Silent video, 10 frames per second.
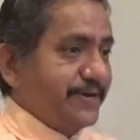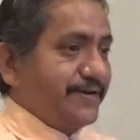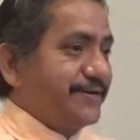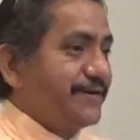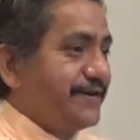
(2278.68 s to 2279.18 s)

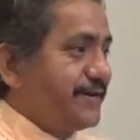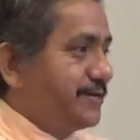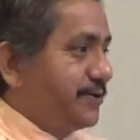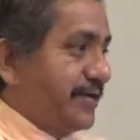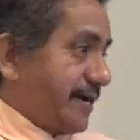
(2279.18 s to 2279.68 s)

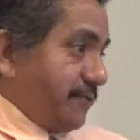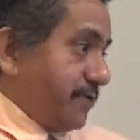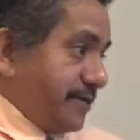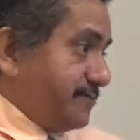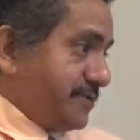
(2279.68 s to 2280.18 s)
you know, like I
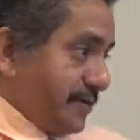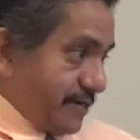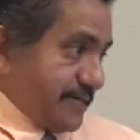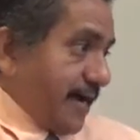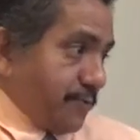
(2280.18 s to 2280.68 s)
wanted, you know,
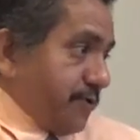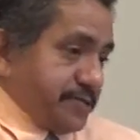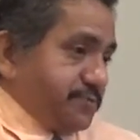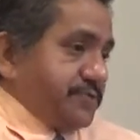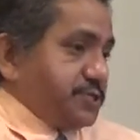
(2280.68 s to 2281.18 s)
I, I
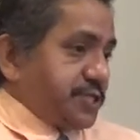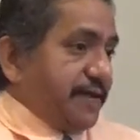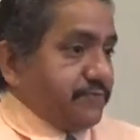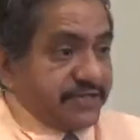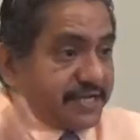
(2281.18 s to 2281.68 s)
wanted to be
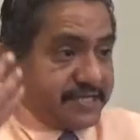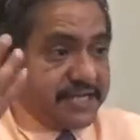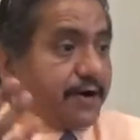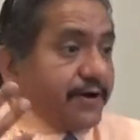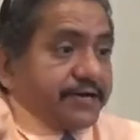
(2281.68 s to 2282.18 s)
discipled.
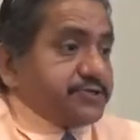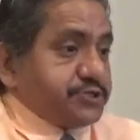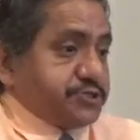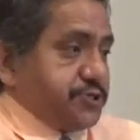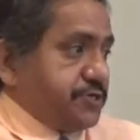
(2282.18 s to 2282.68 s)
That's how I
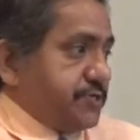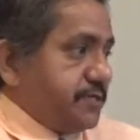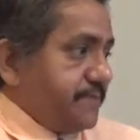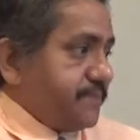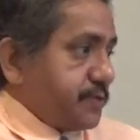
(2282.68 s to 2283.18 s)

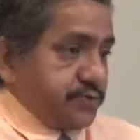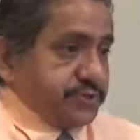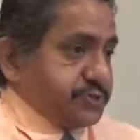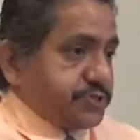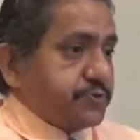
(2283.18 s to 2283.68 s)
understood
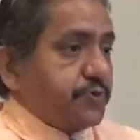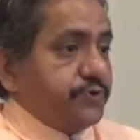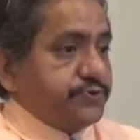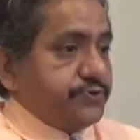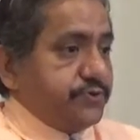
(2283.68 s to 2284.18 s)
Christian
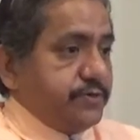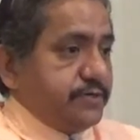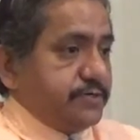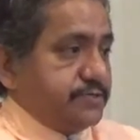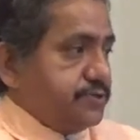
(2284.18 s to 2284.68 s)
growth,
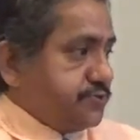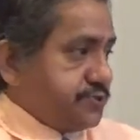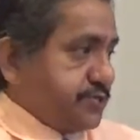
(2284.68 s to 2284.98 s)
you know,